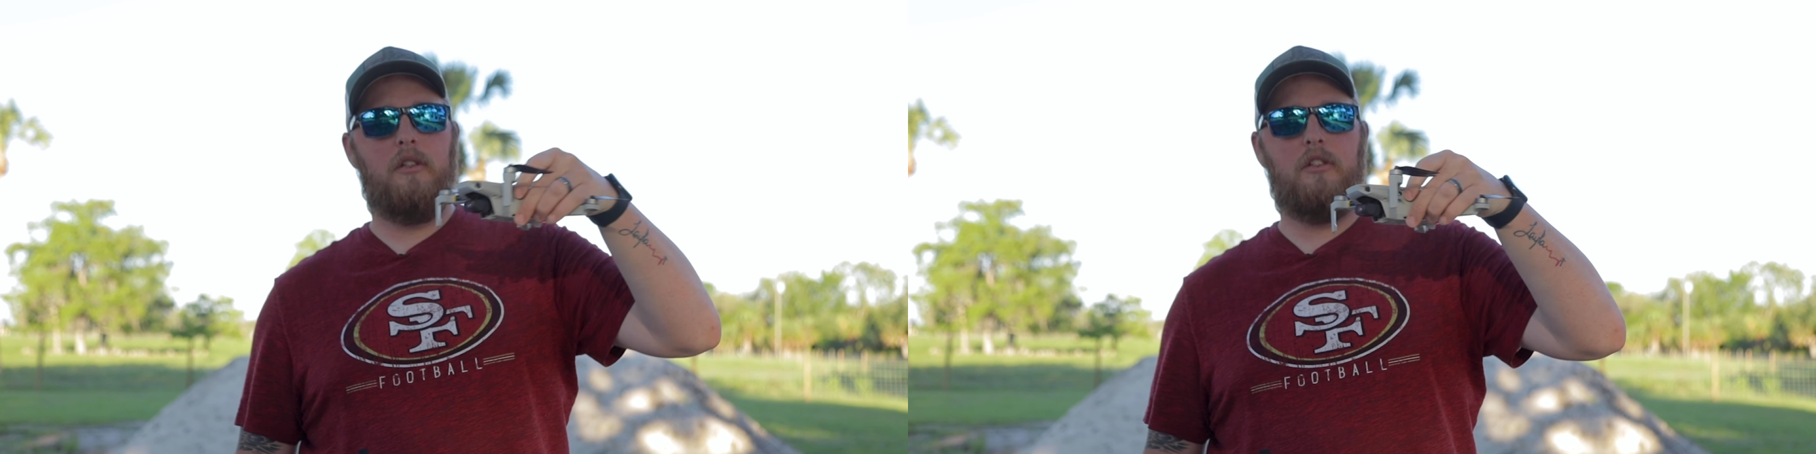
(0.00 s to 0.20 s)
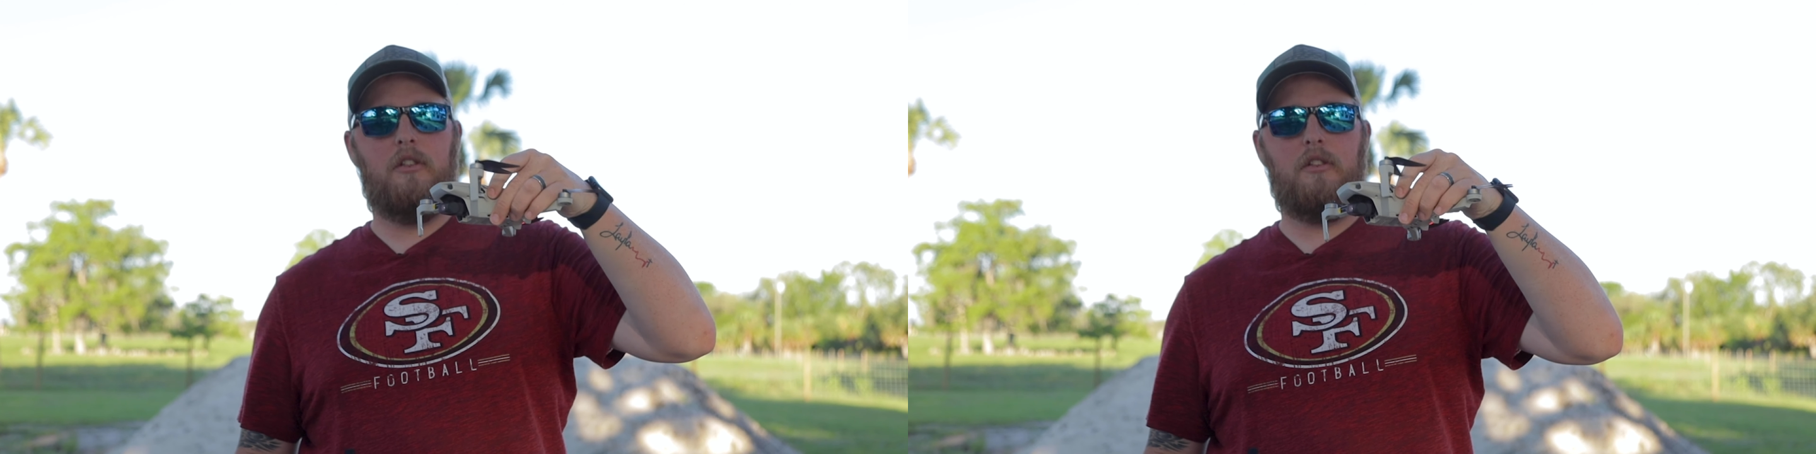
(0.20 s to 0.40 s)

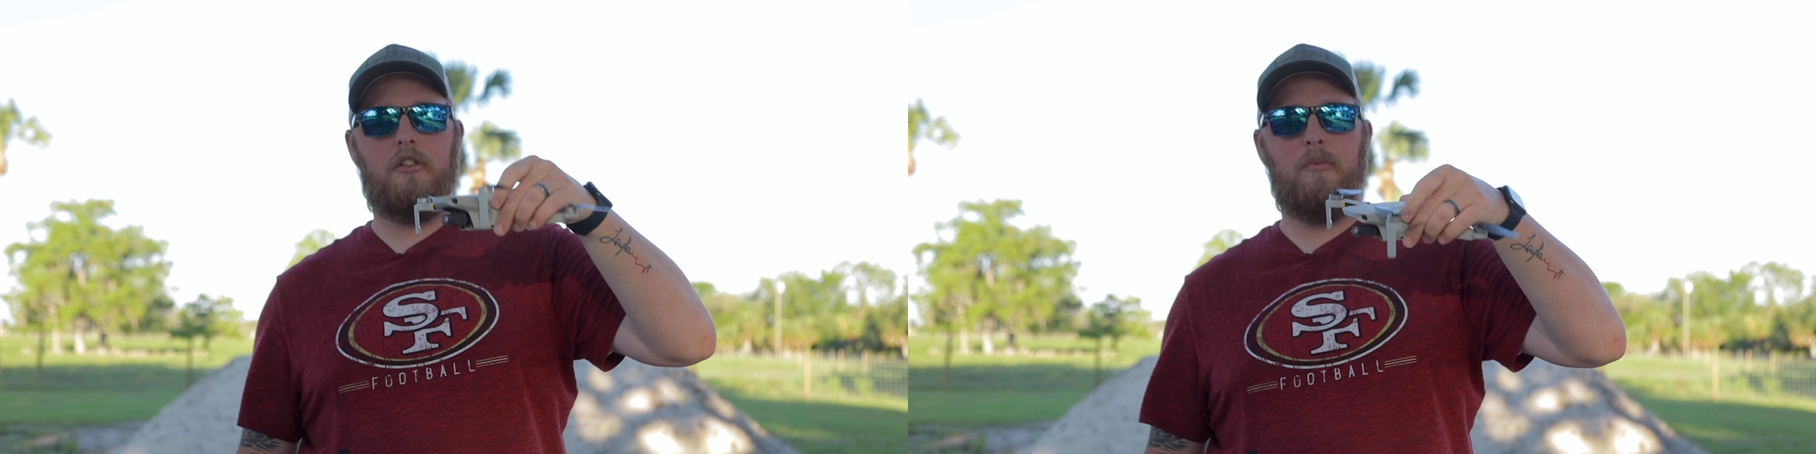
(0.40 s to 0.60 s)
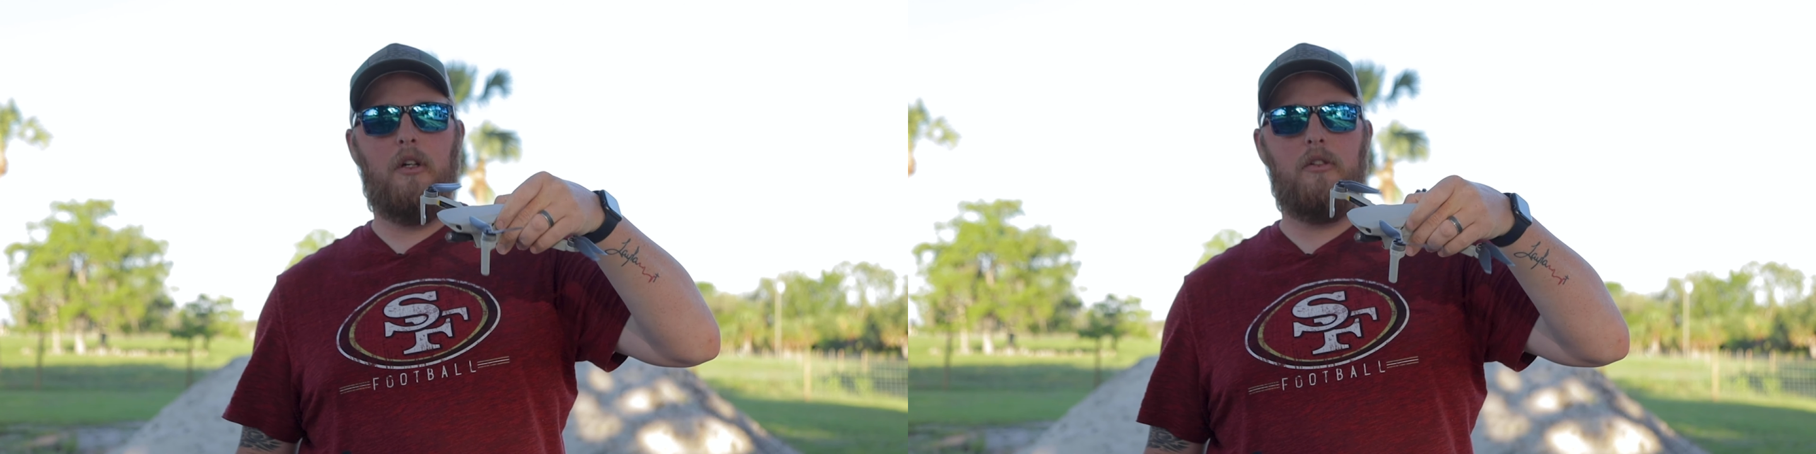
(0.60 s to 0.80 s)
It's just a
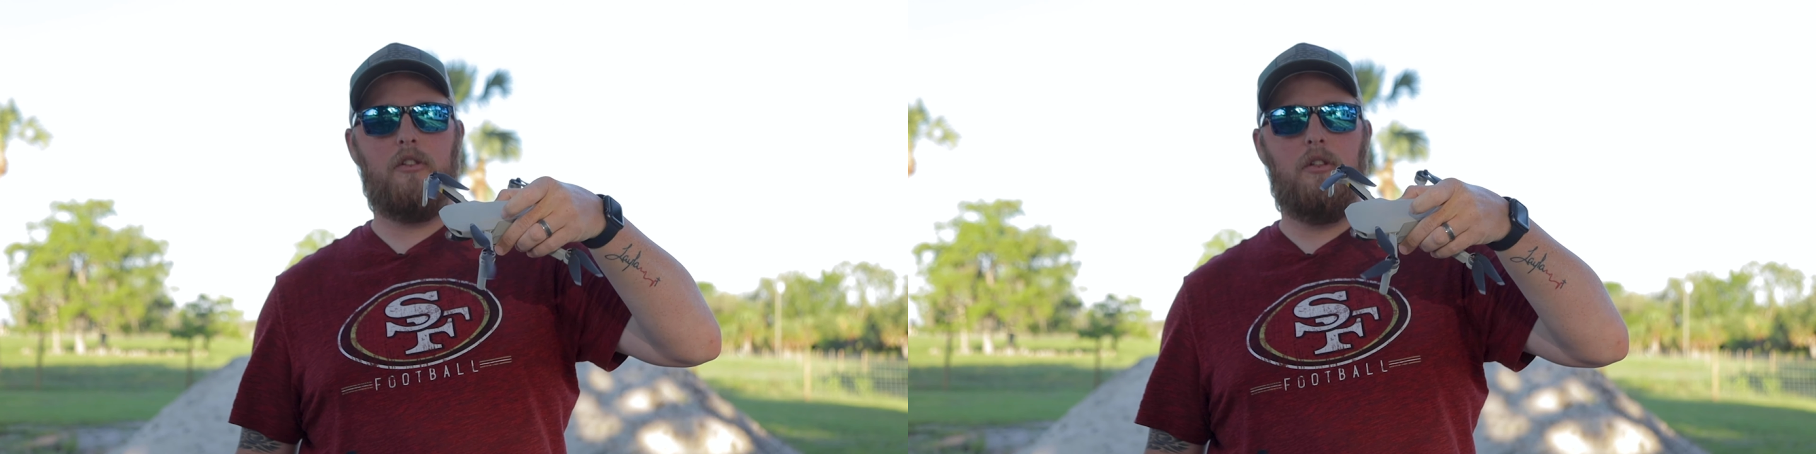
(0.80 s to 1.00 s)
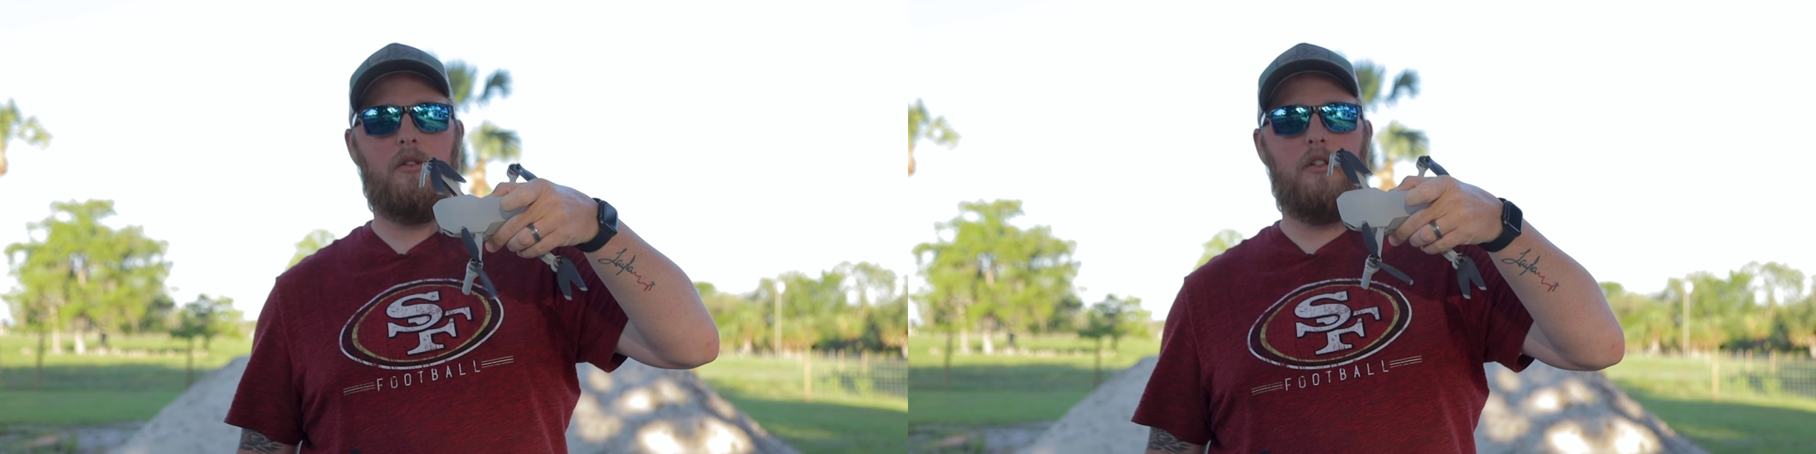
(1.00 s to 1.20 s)
small
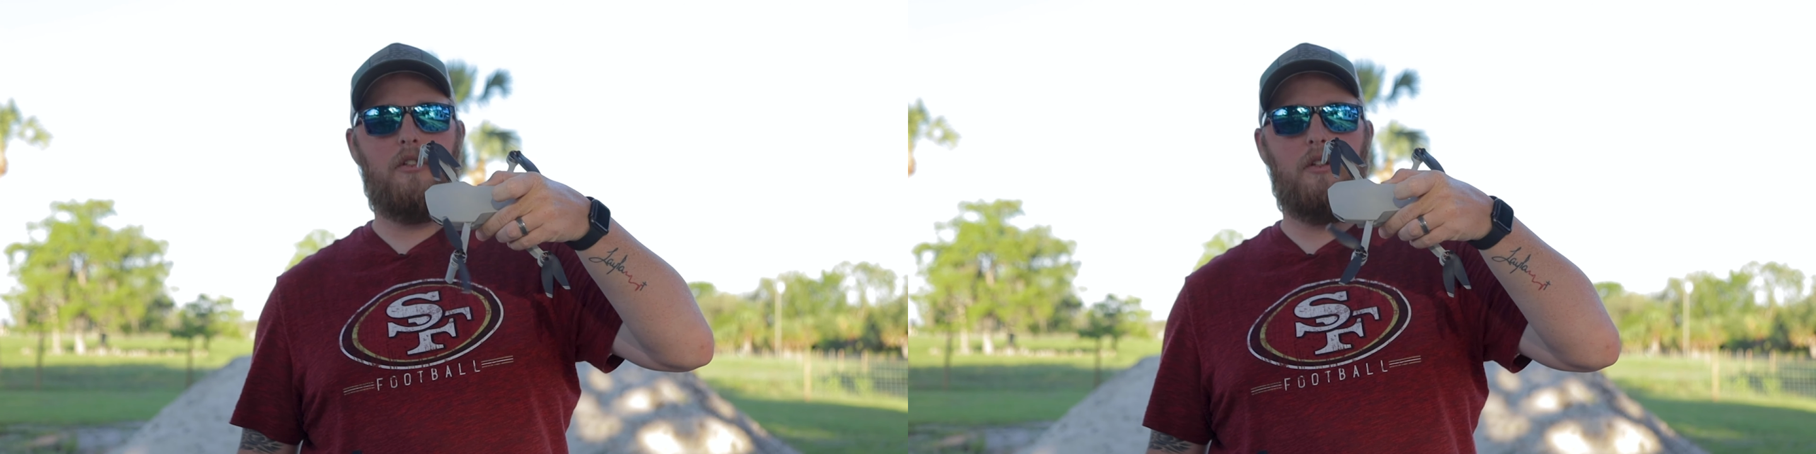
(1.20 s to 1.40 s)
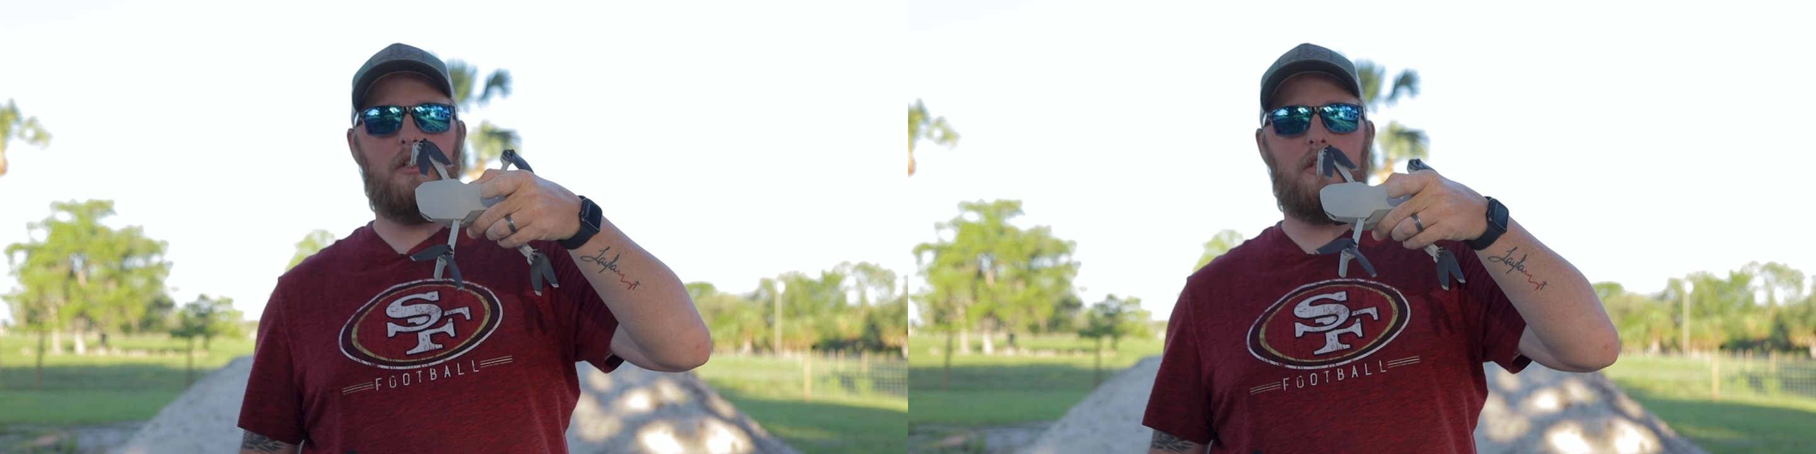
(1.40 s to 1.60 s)
drone, as
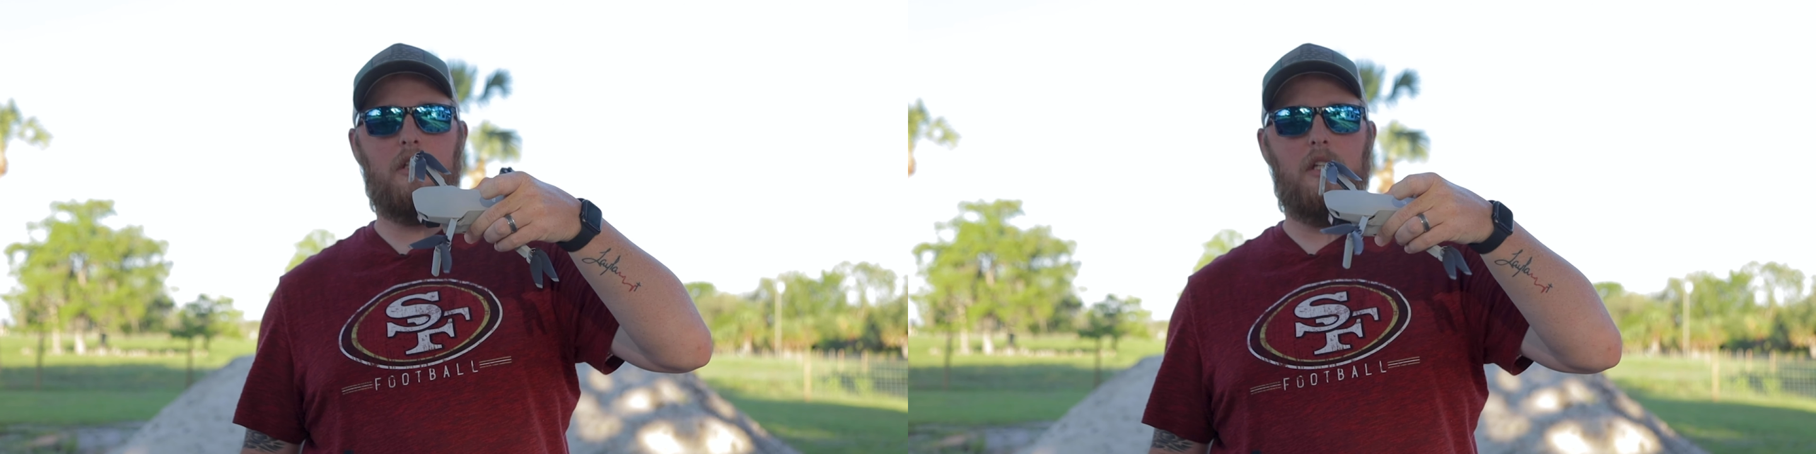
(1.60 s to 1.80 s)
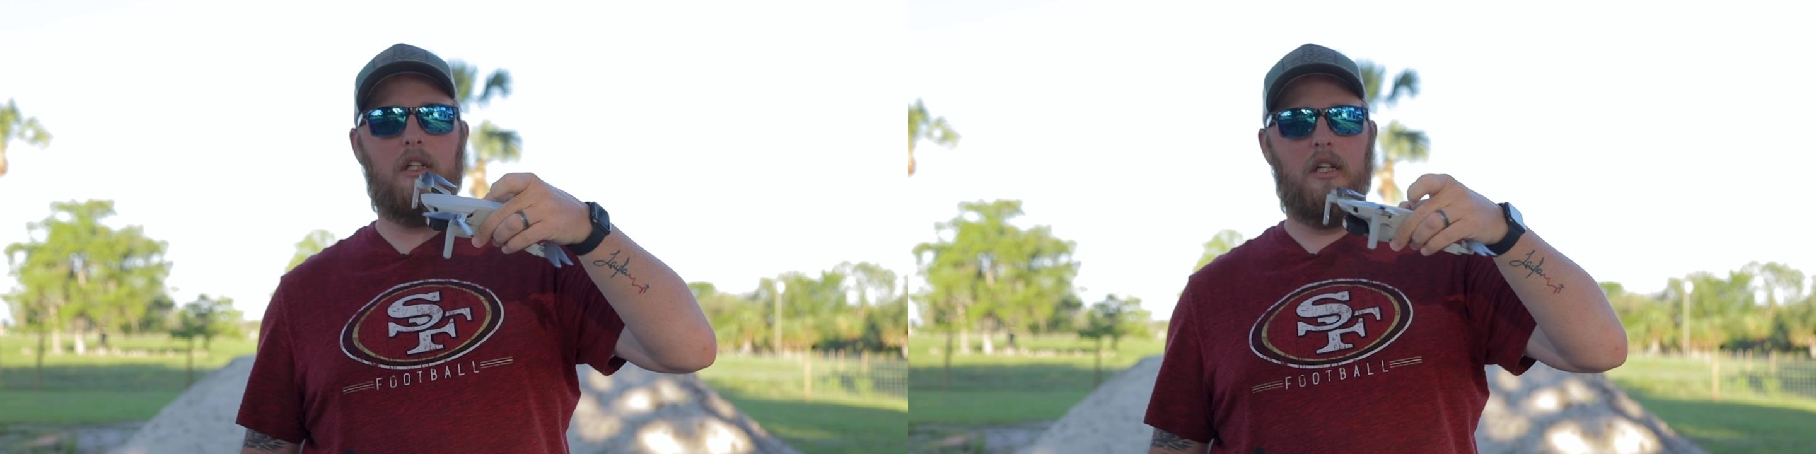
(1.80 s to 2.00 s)
you can
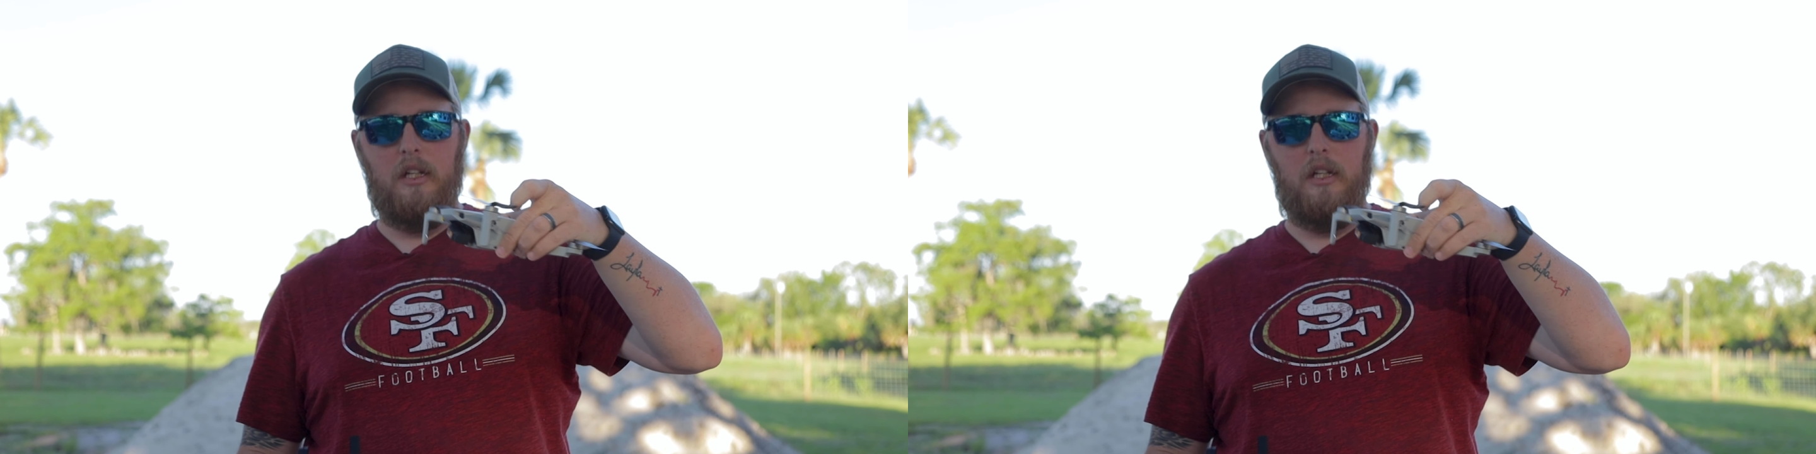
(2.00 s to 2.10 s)
see.